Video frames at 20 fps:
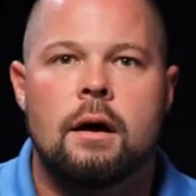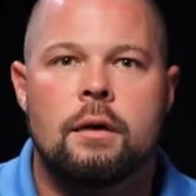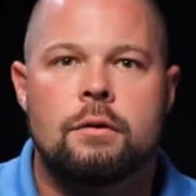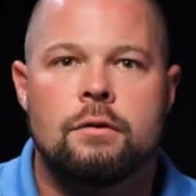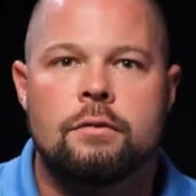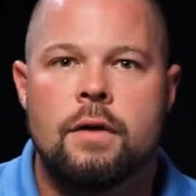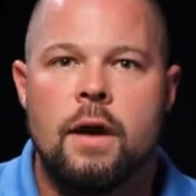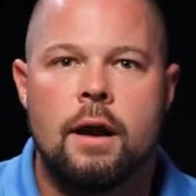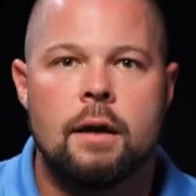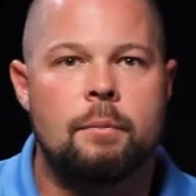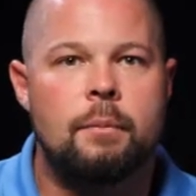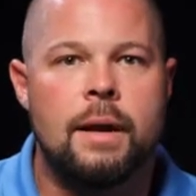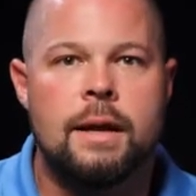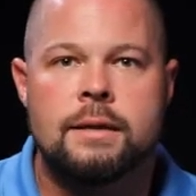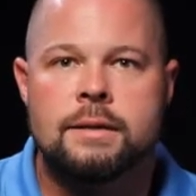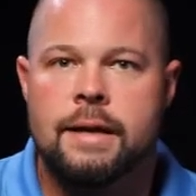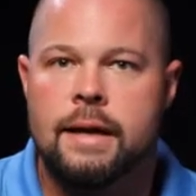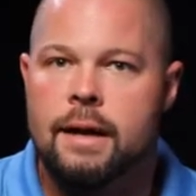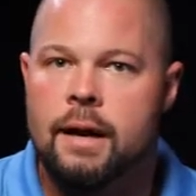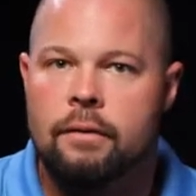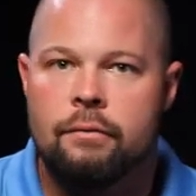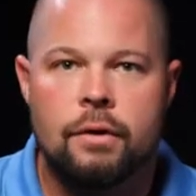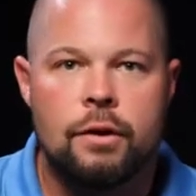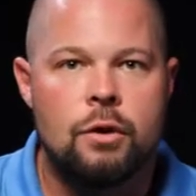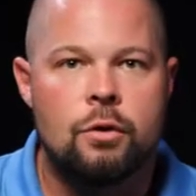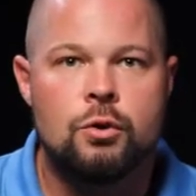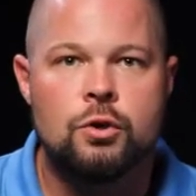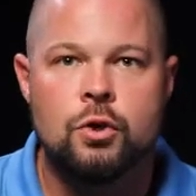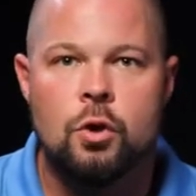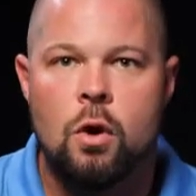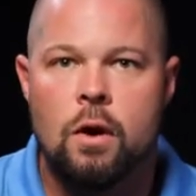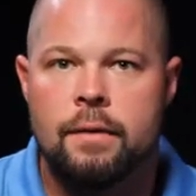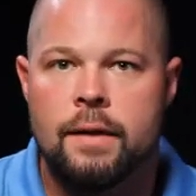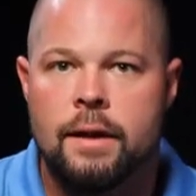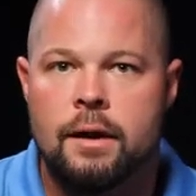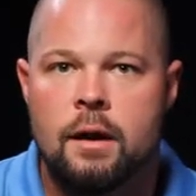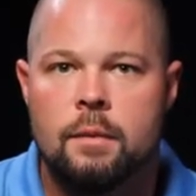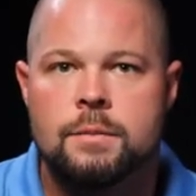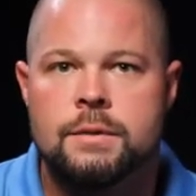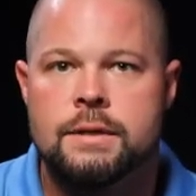You've got to maintain every new drawing
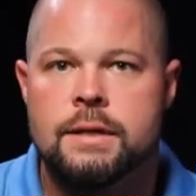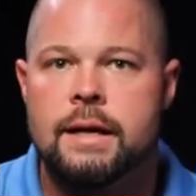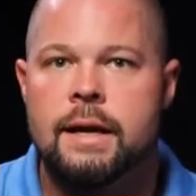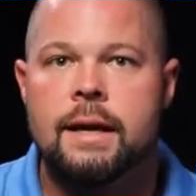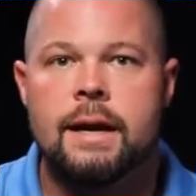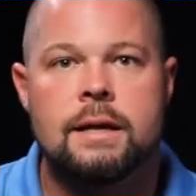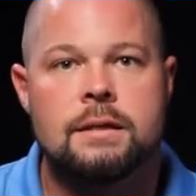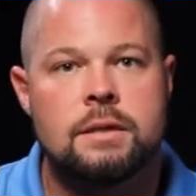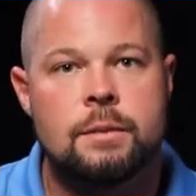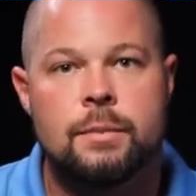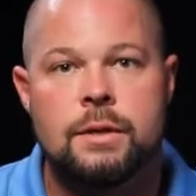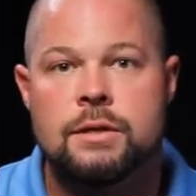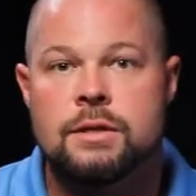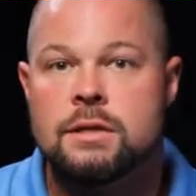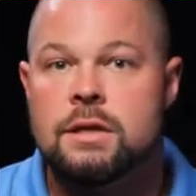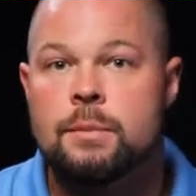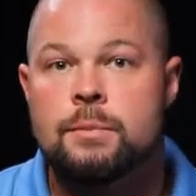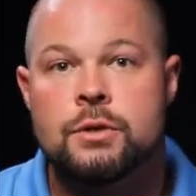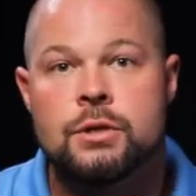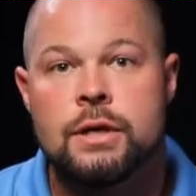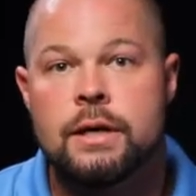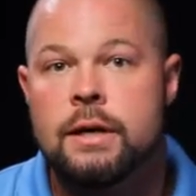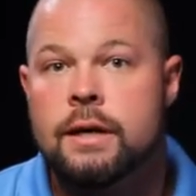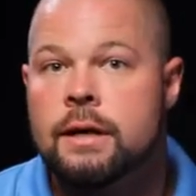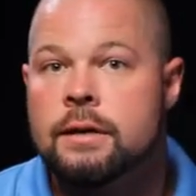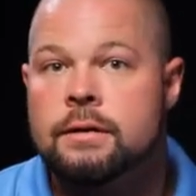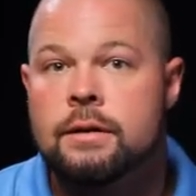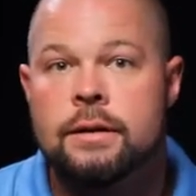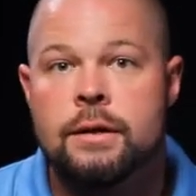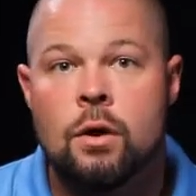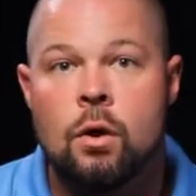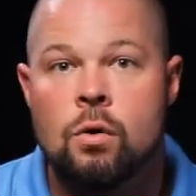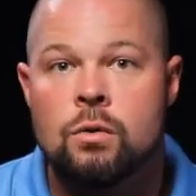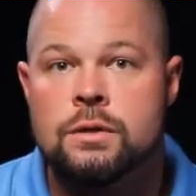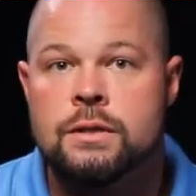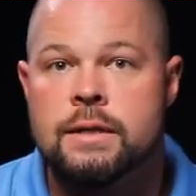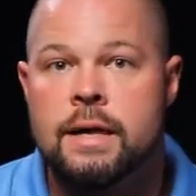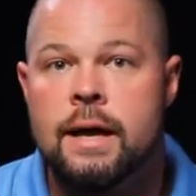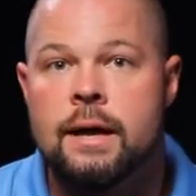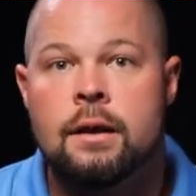that comes in. It has to be slip sheeted into the old
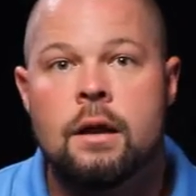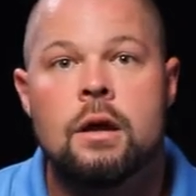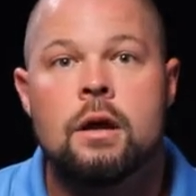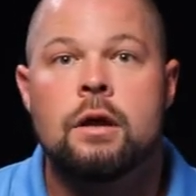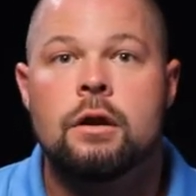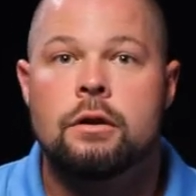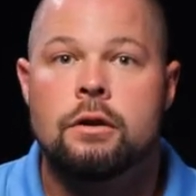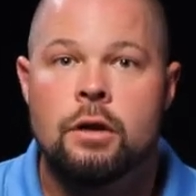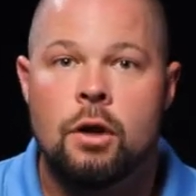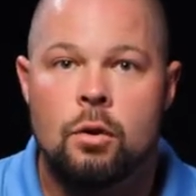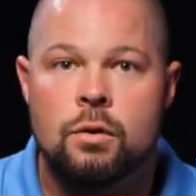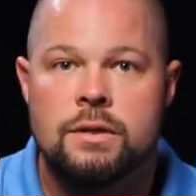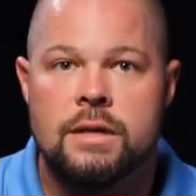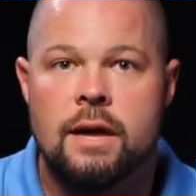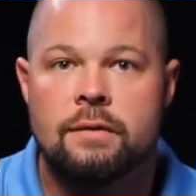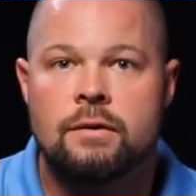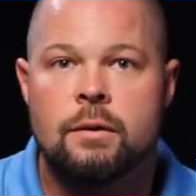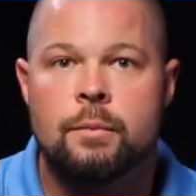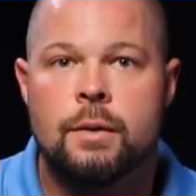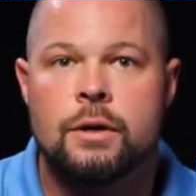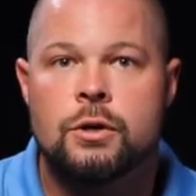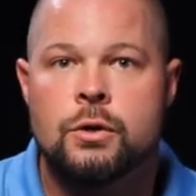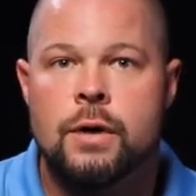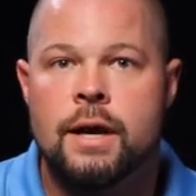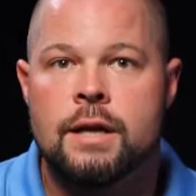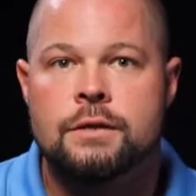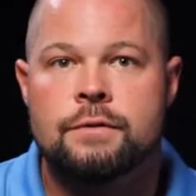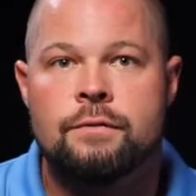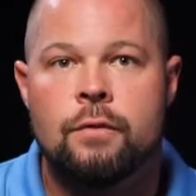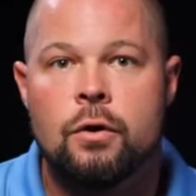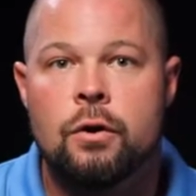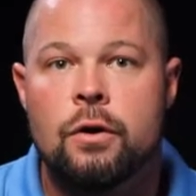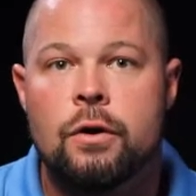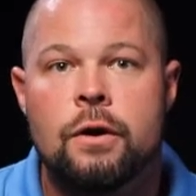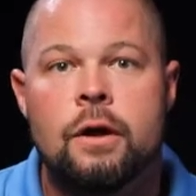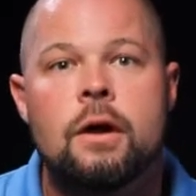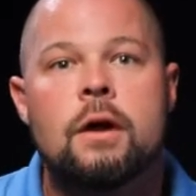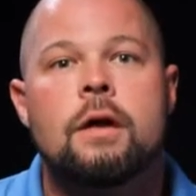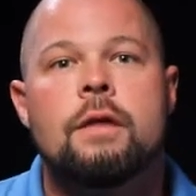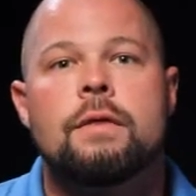set. Notes have to be
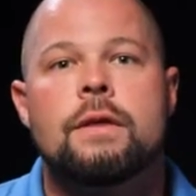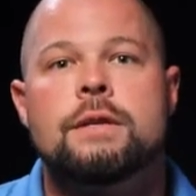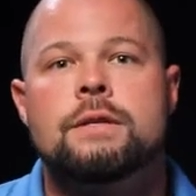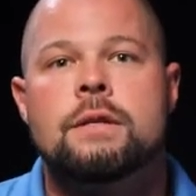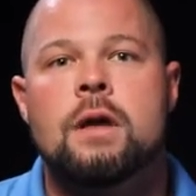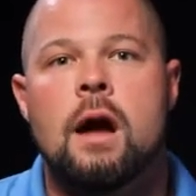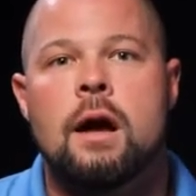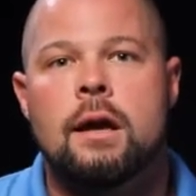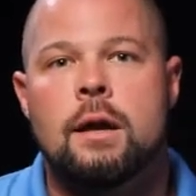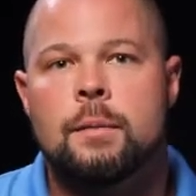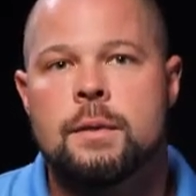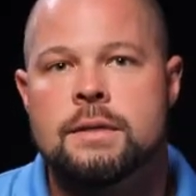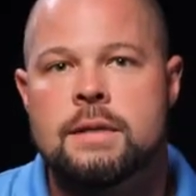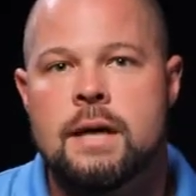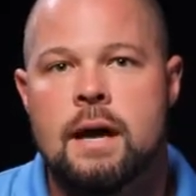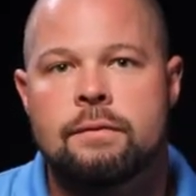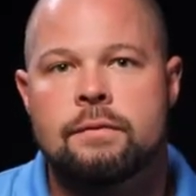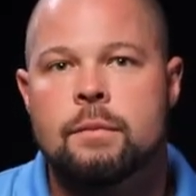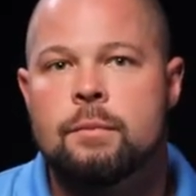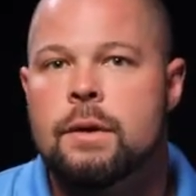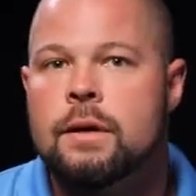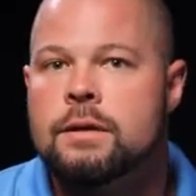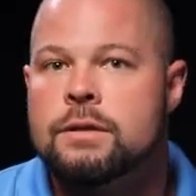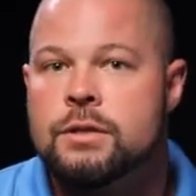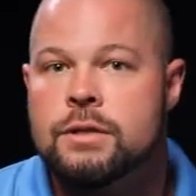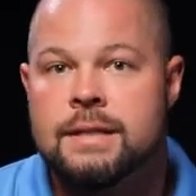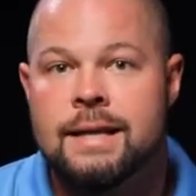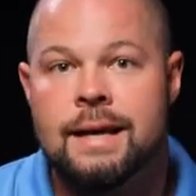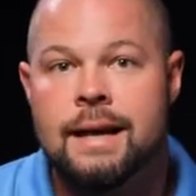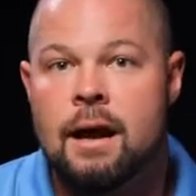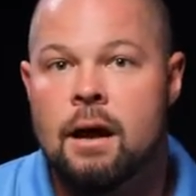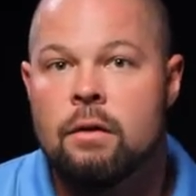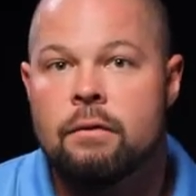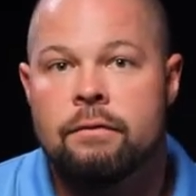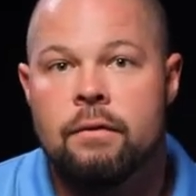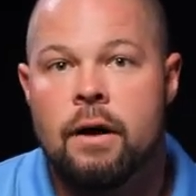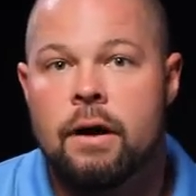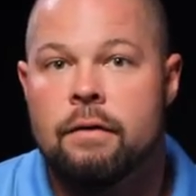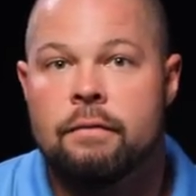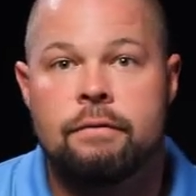transferred. These documents have to be sent out
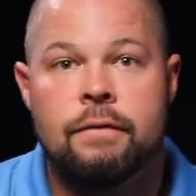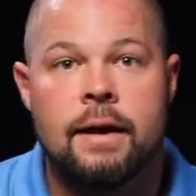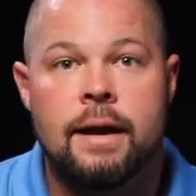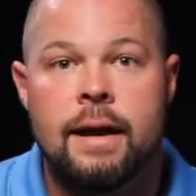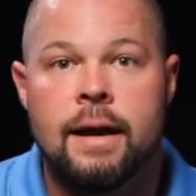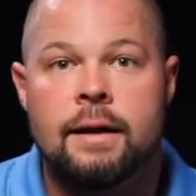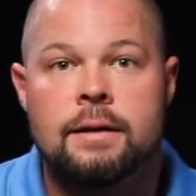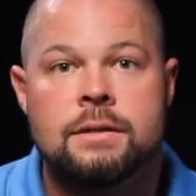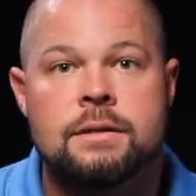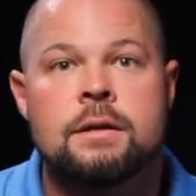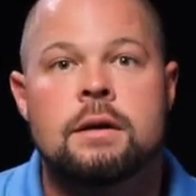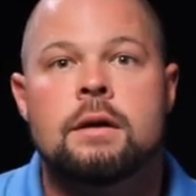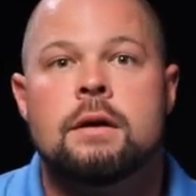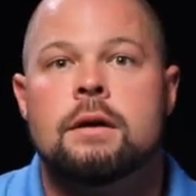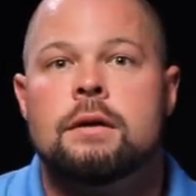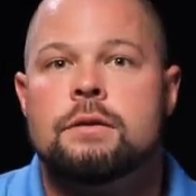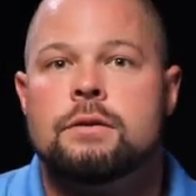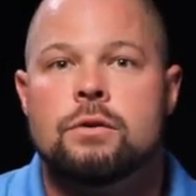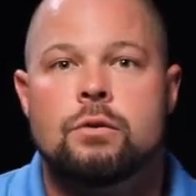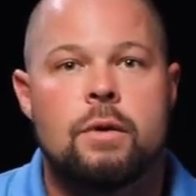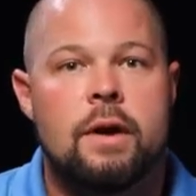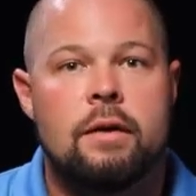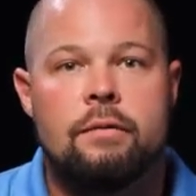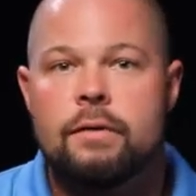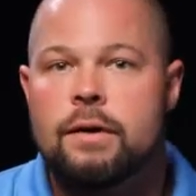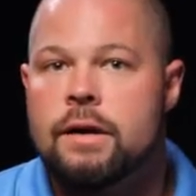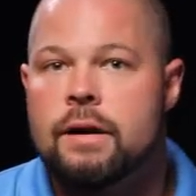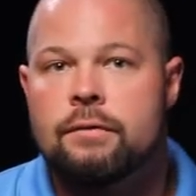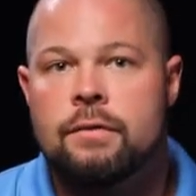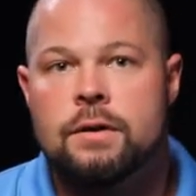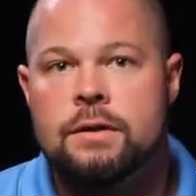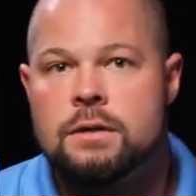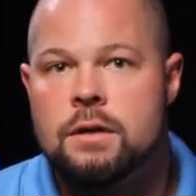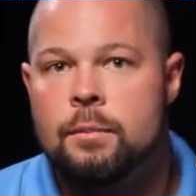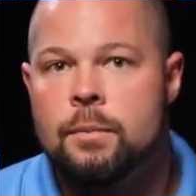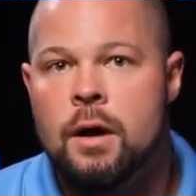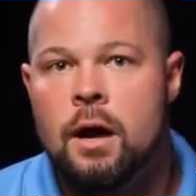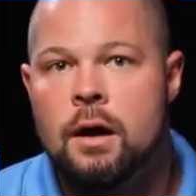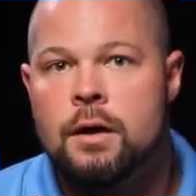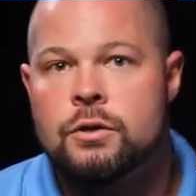via FedEx to every different
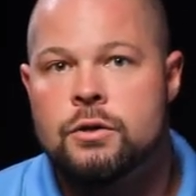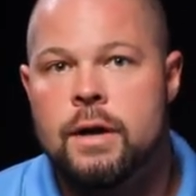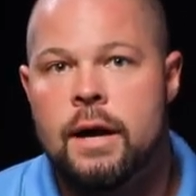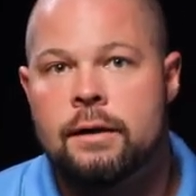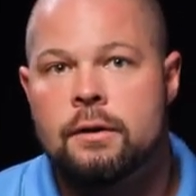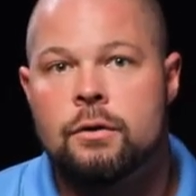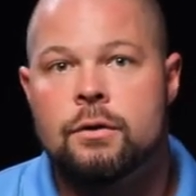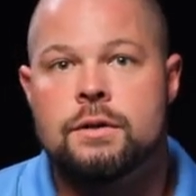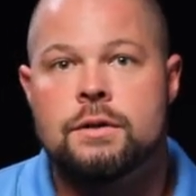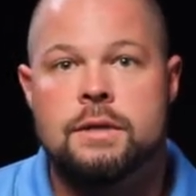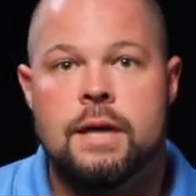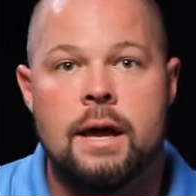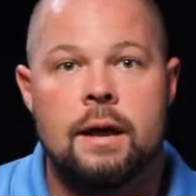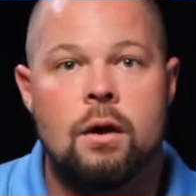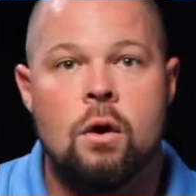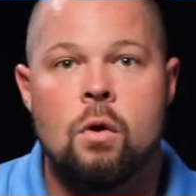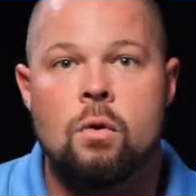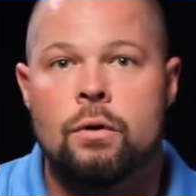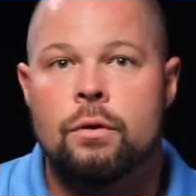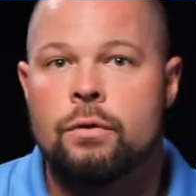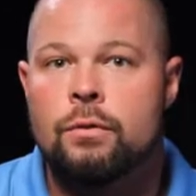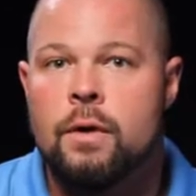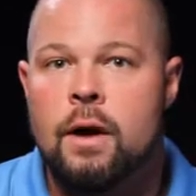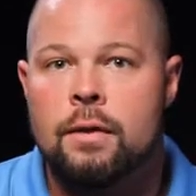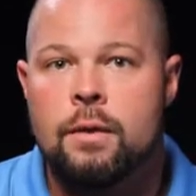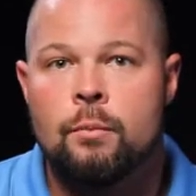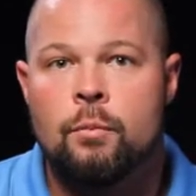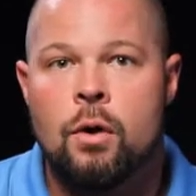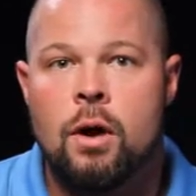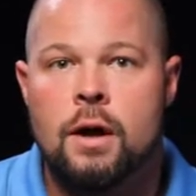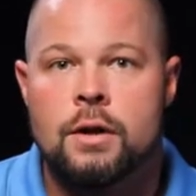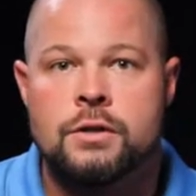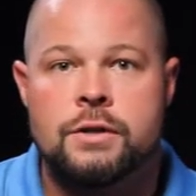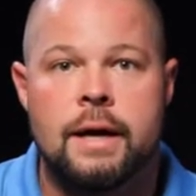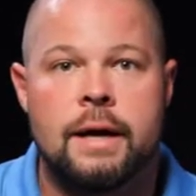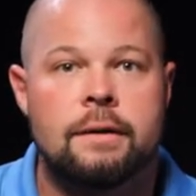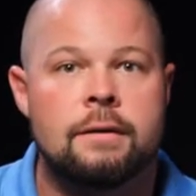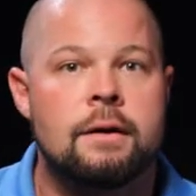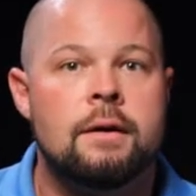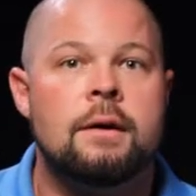subcontractor and stakeholder throughout the
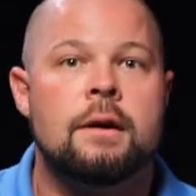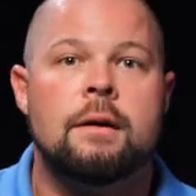project.